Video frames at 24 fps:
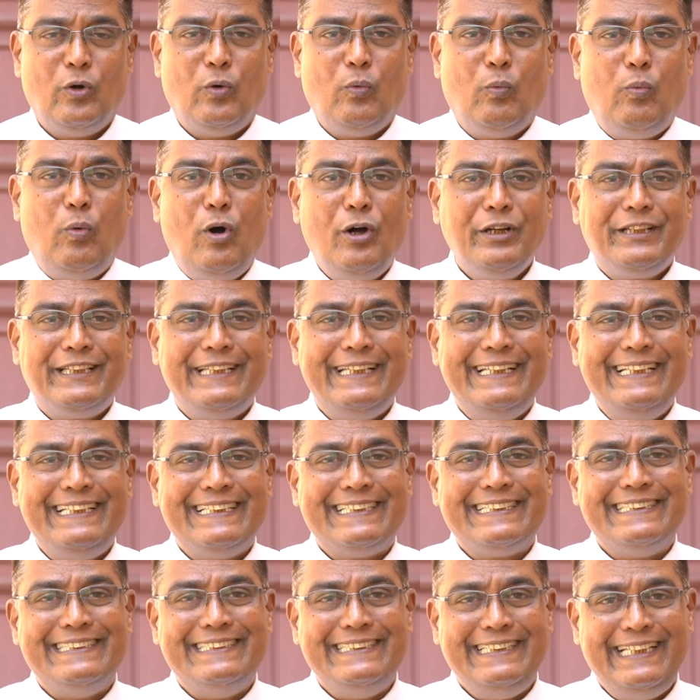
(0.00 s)
What
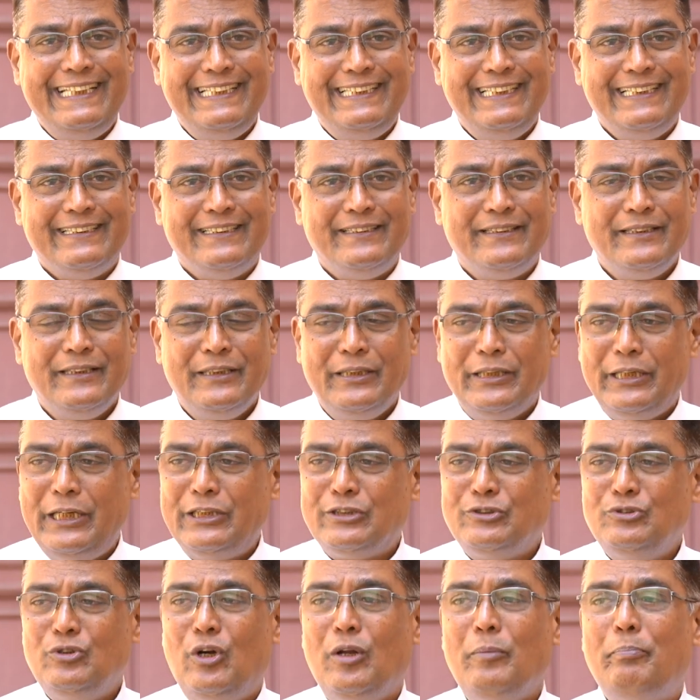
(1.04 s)
is needed
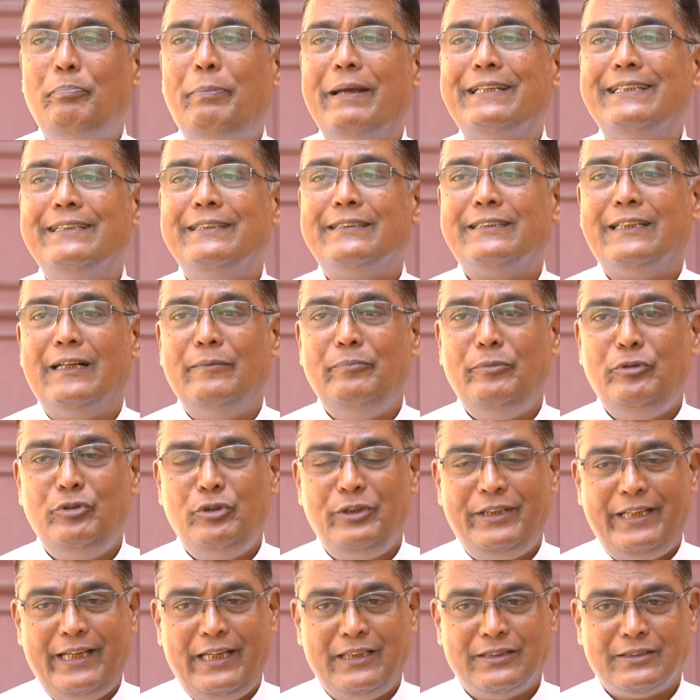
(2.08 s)
is not better
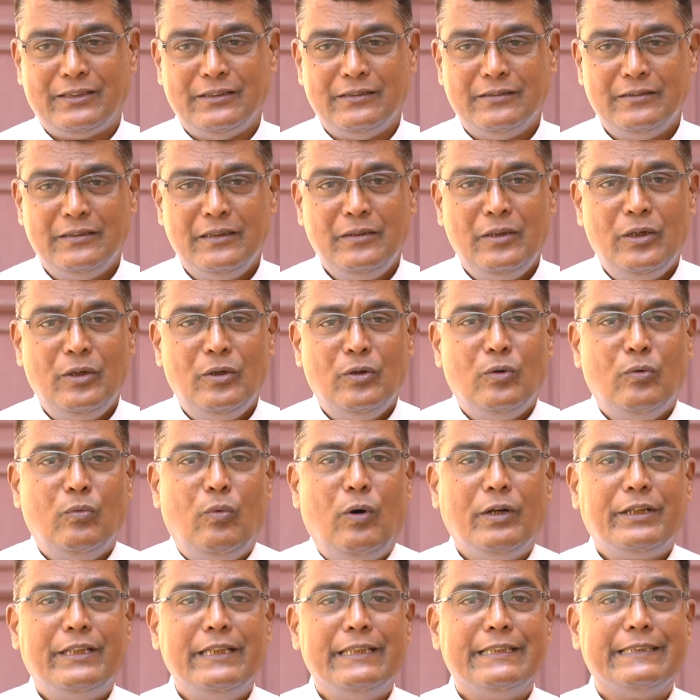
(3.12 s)
communication.
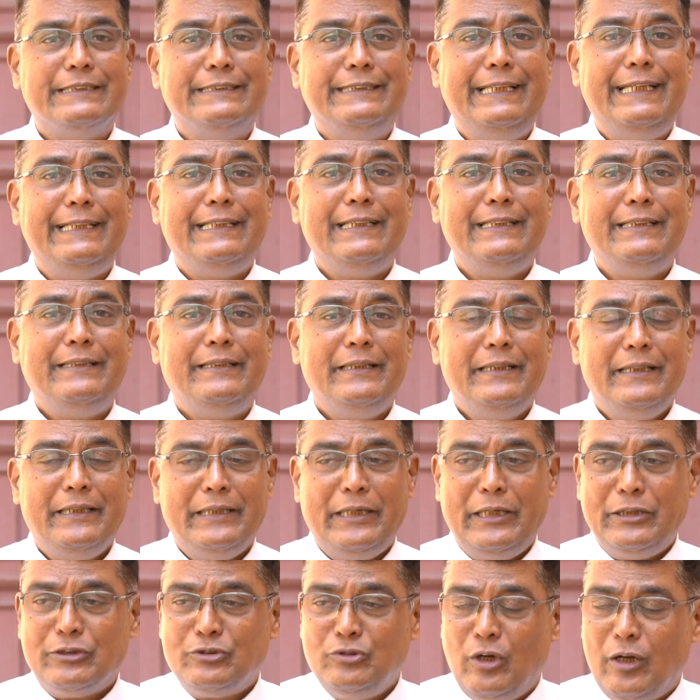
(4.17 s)
What is needed
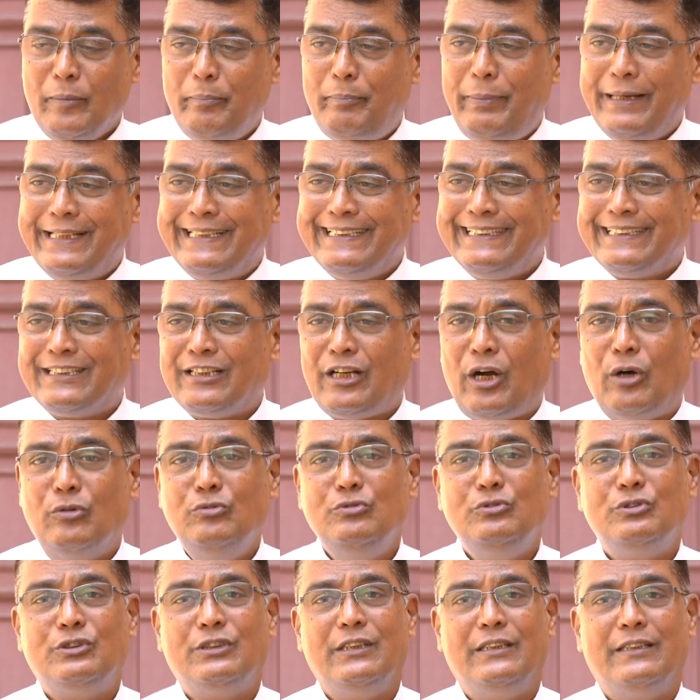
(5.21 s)
is not better
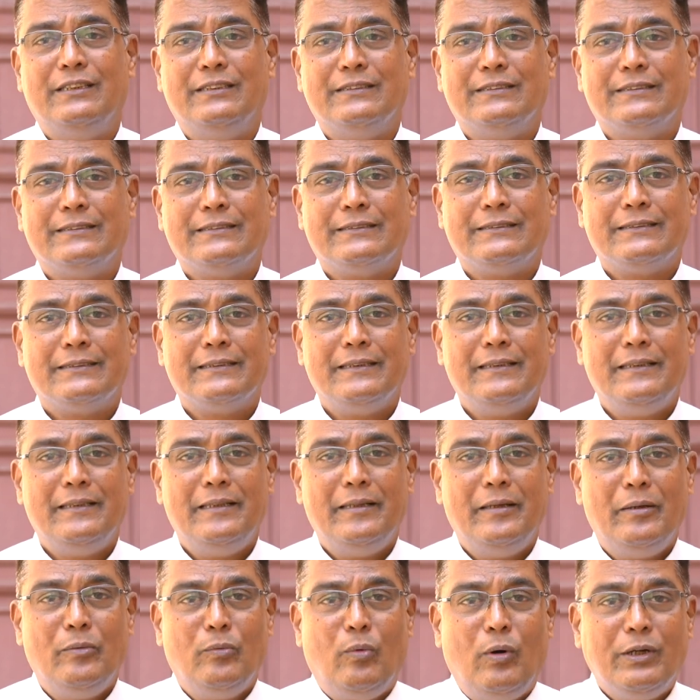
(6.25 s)
counselors.
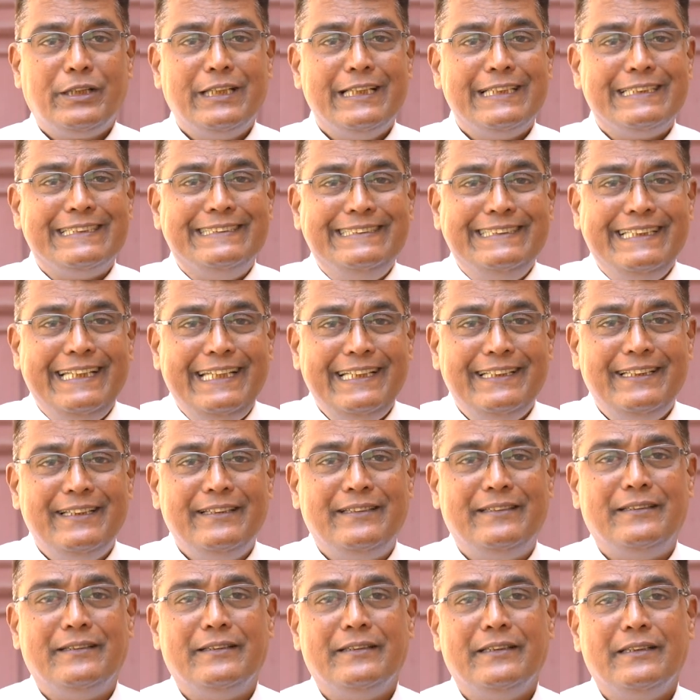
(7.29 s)
What is
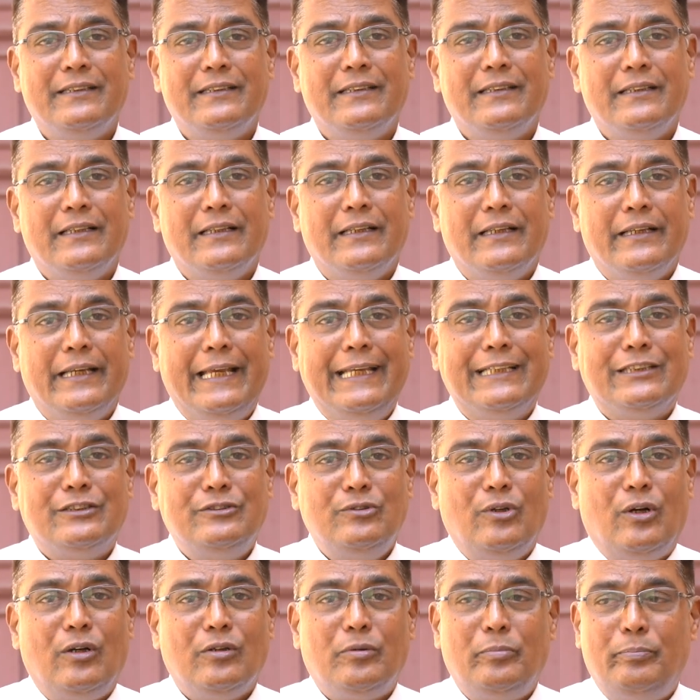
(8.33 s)
needed is
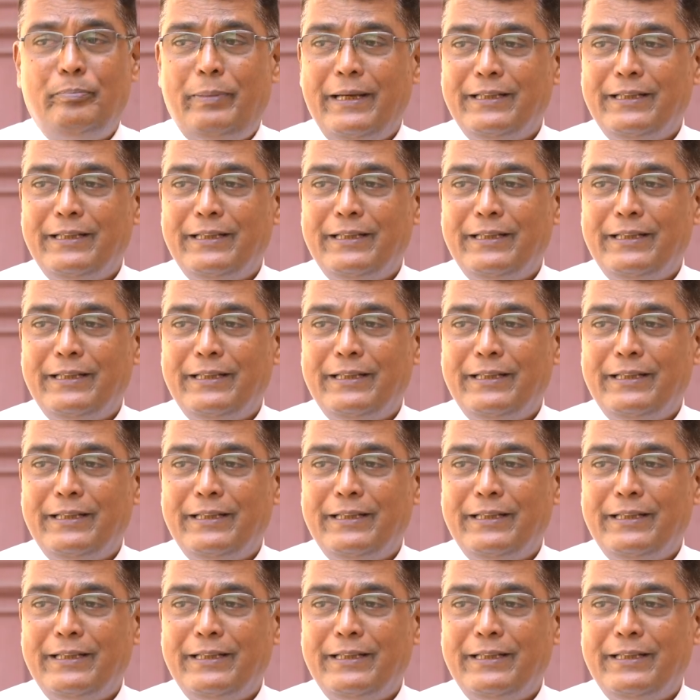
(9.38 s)
not